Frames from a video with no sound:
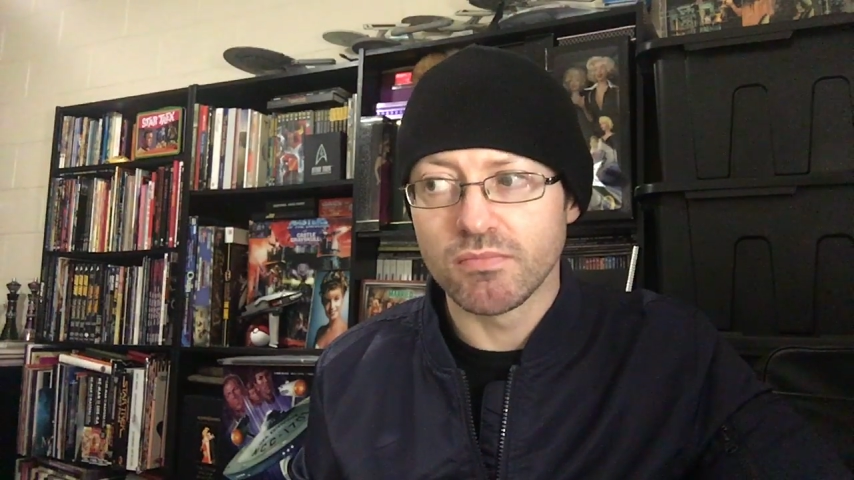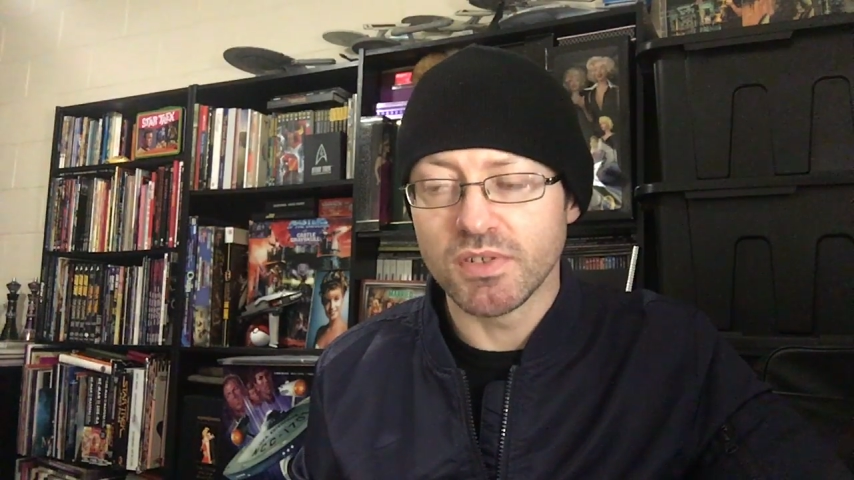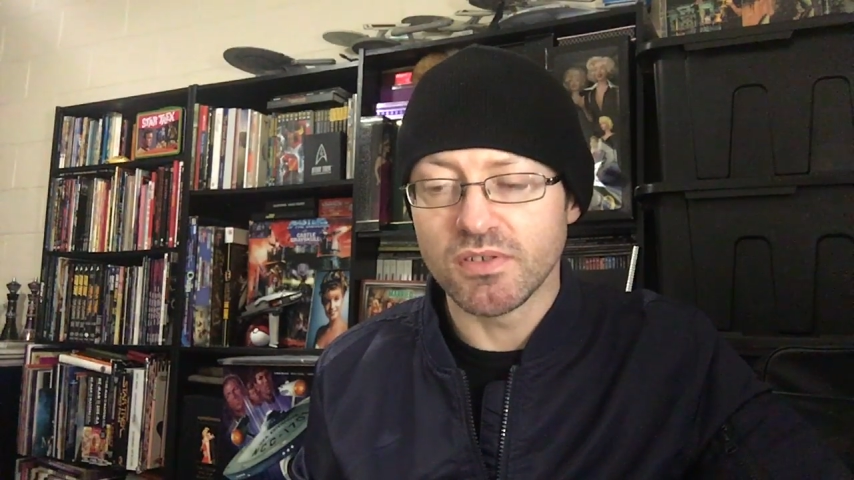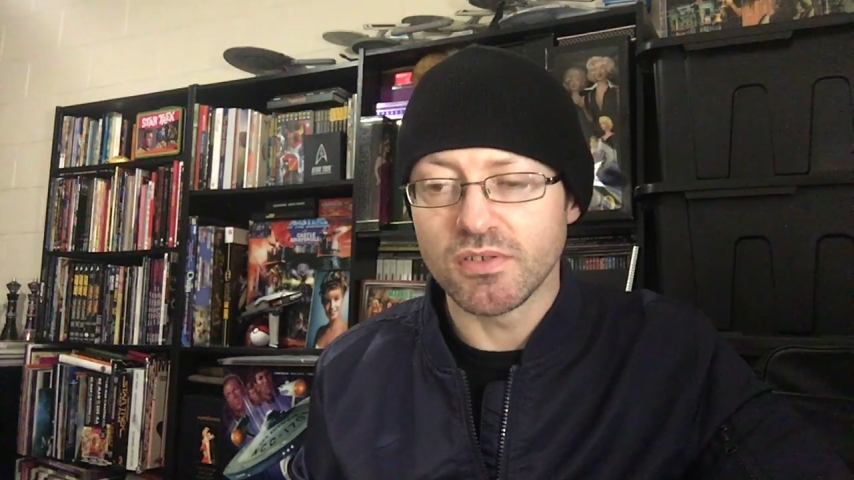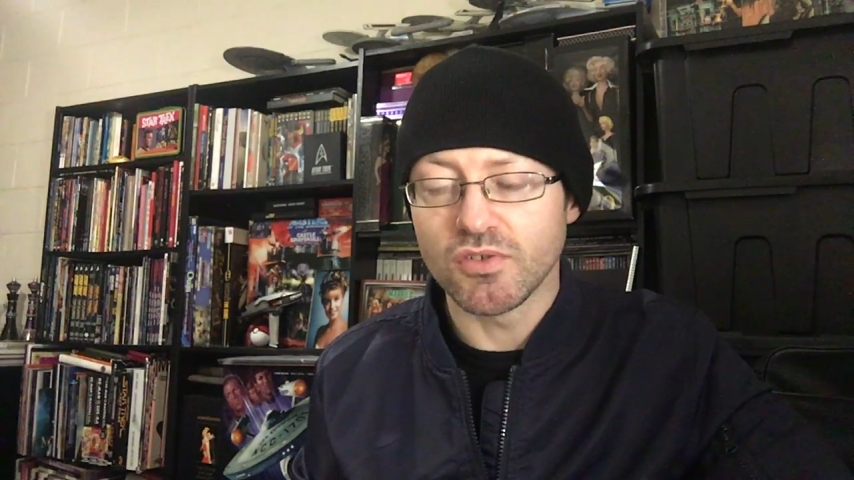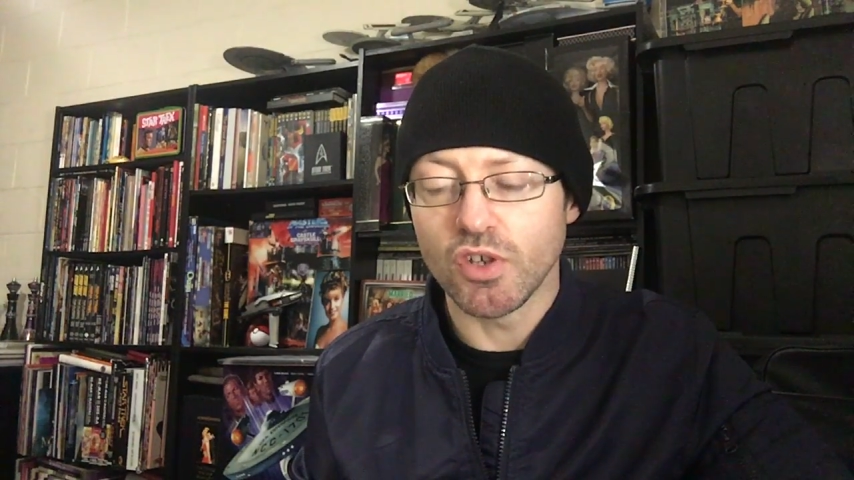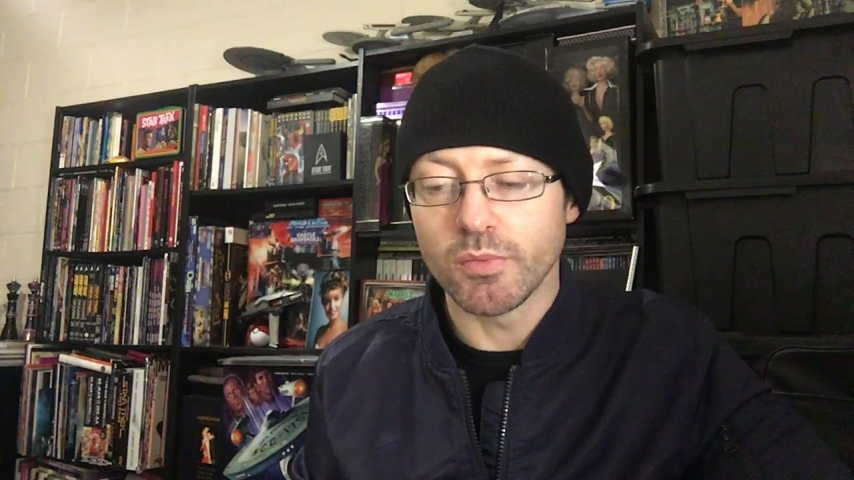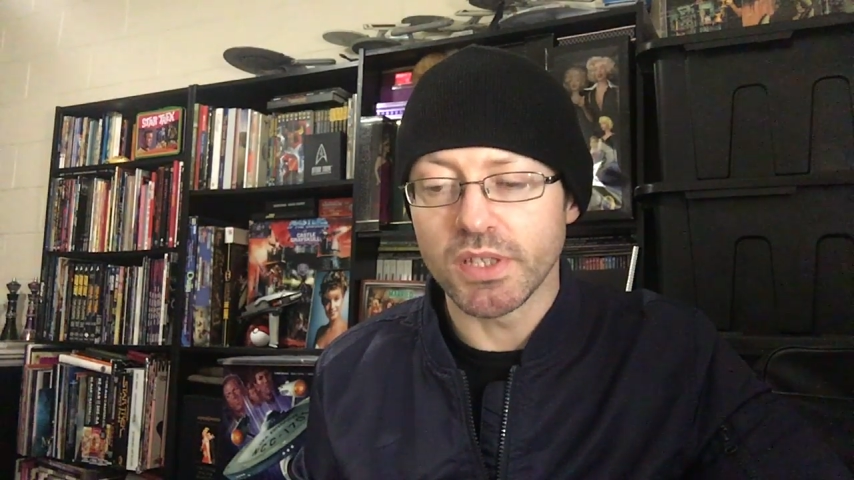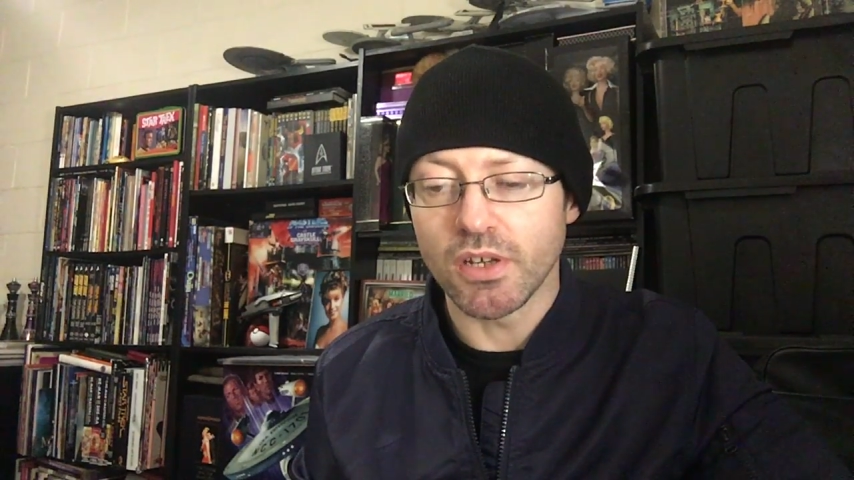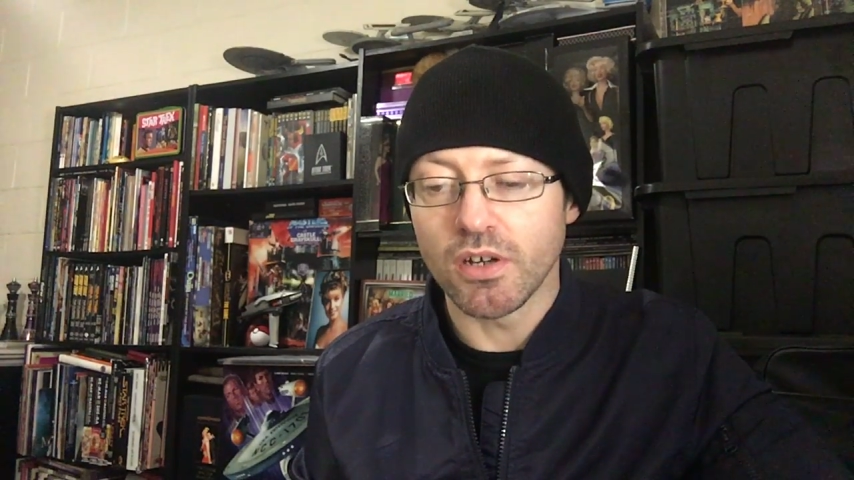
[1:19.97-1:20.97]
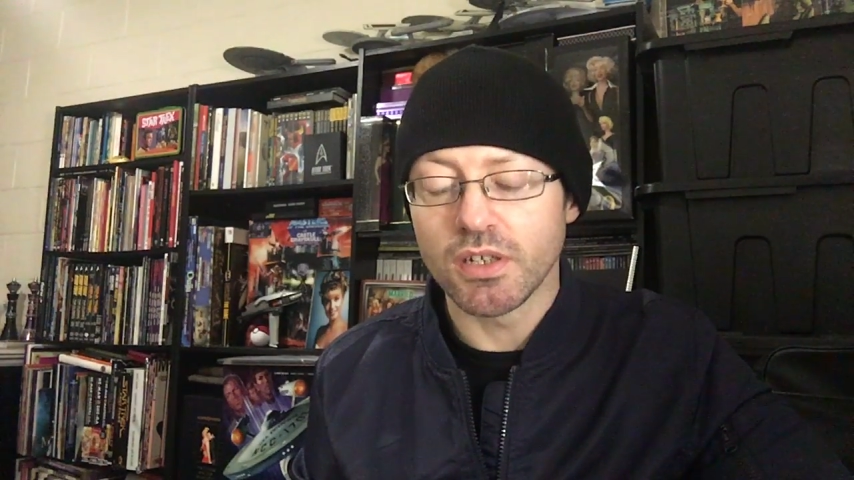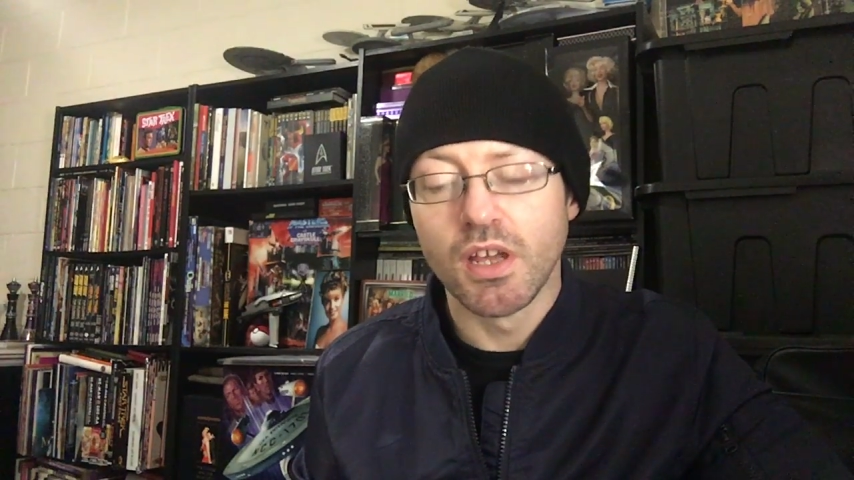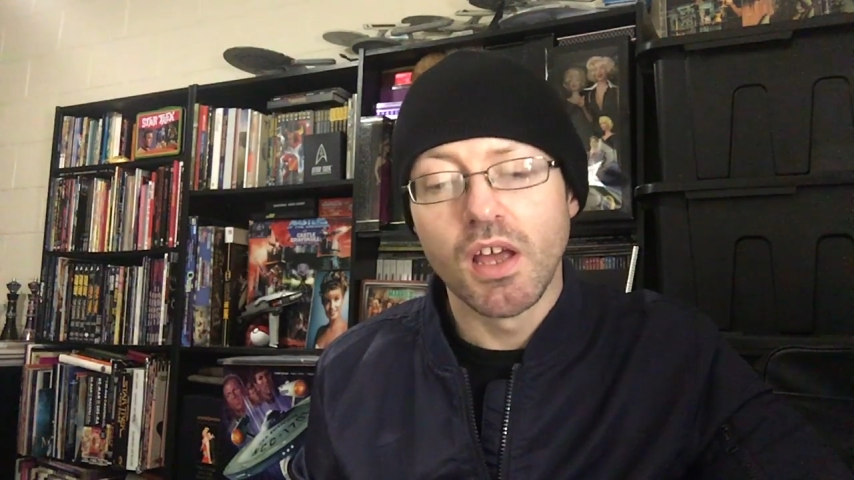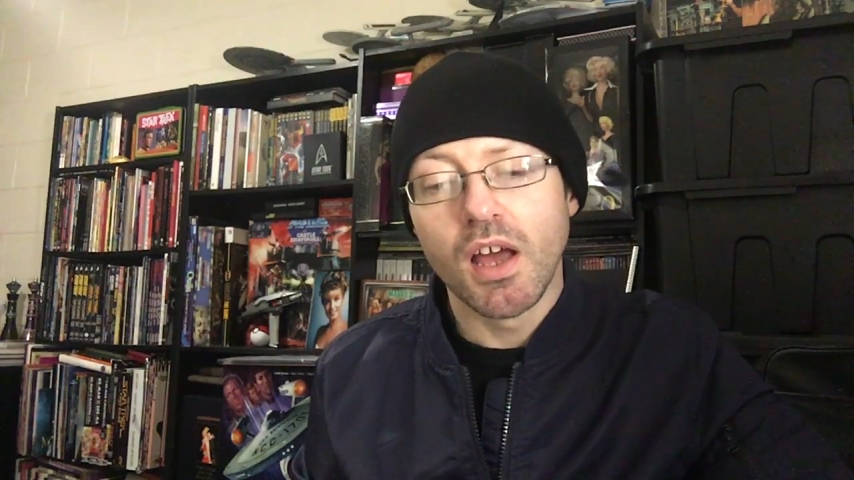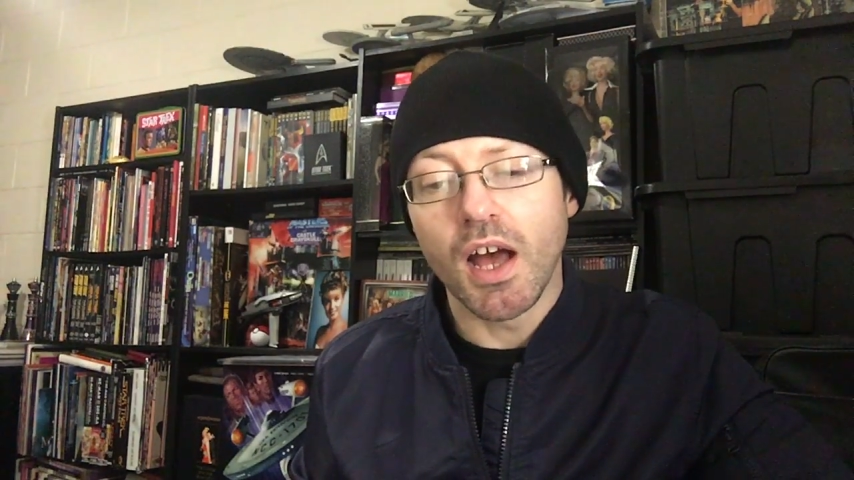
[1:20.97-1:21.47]
is disturbingly hot.
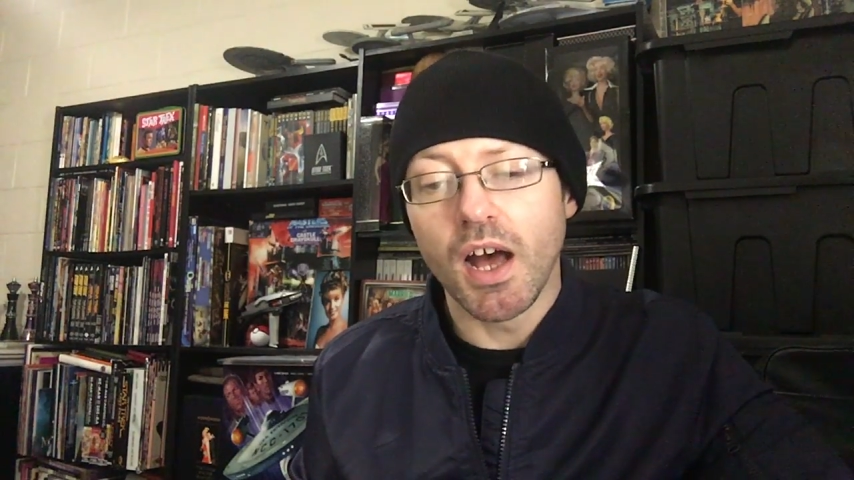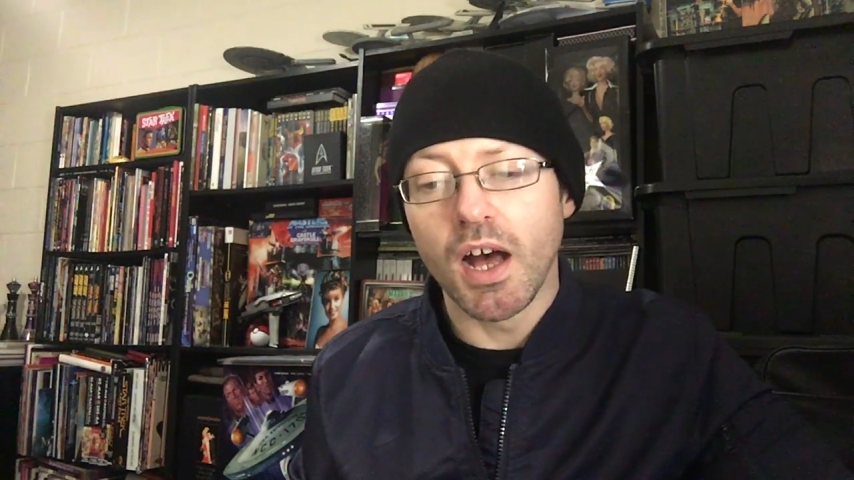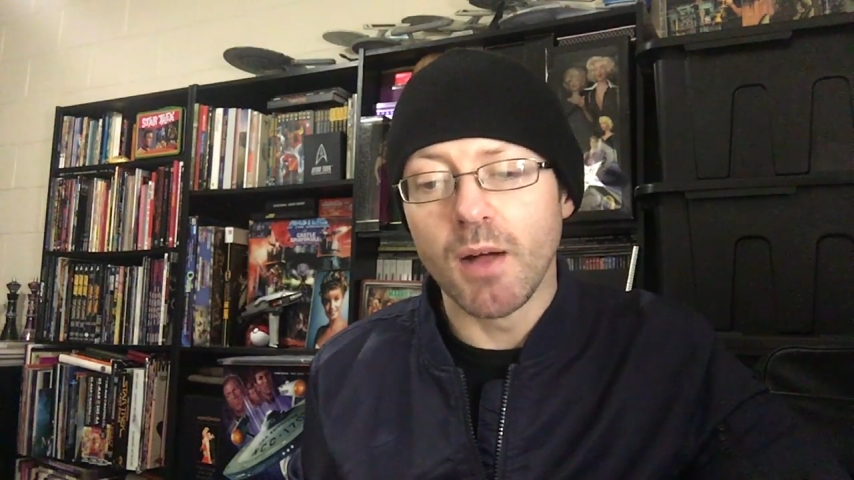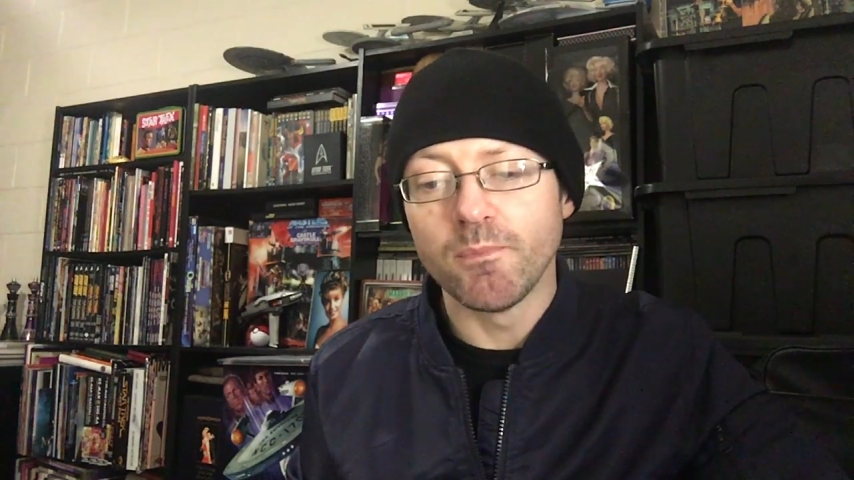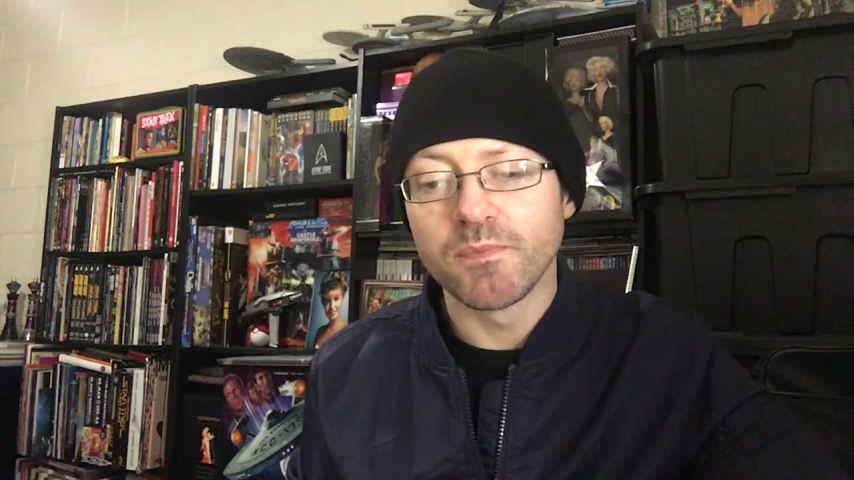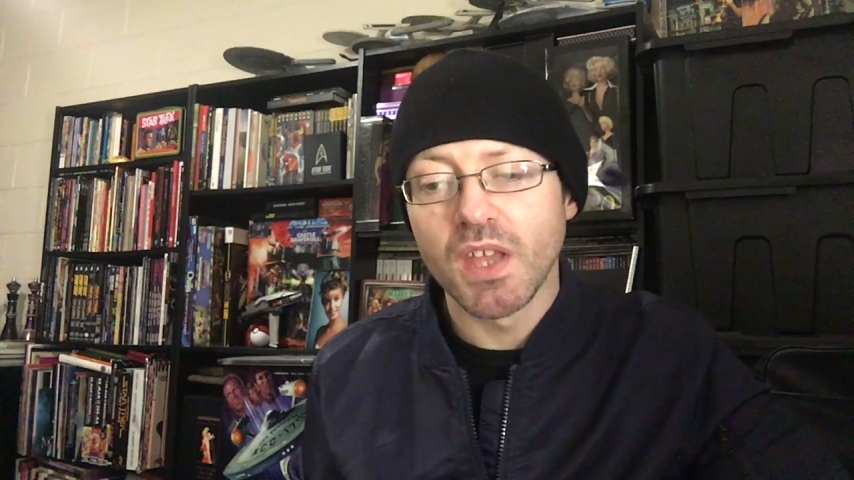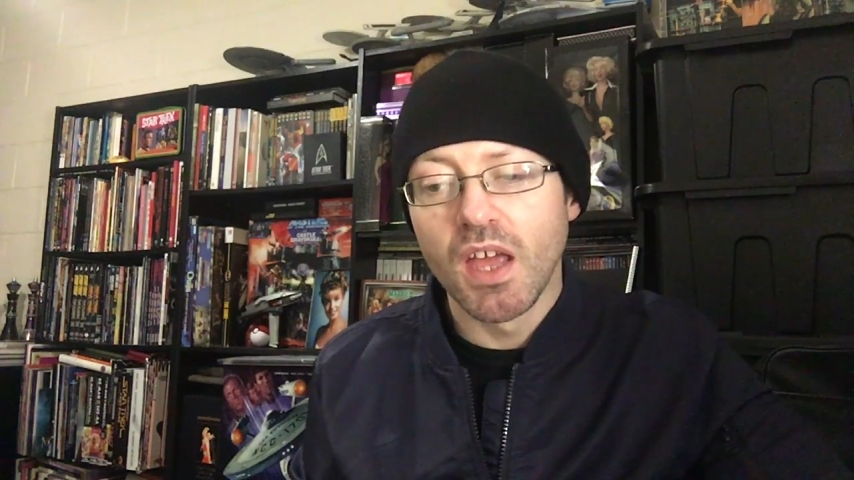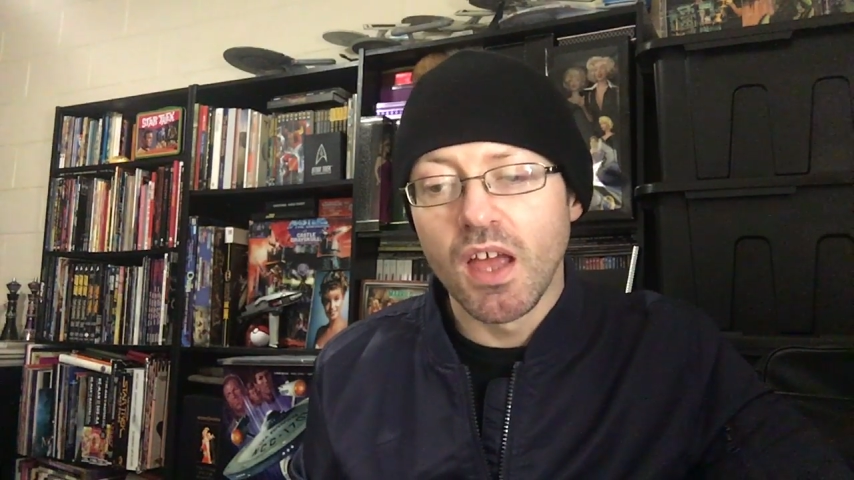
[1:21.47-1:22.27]
Um,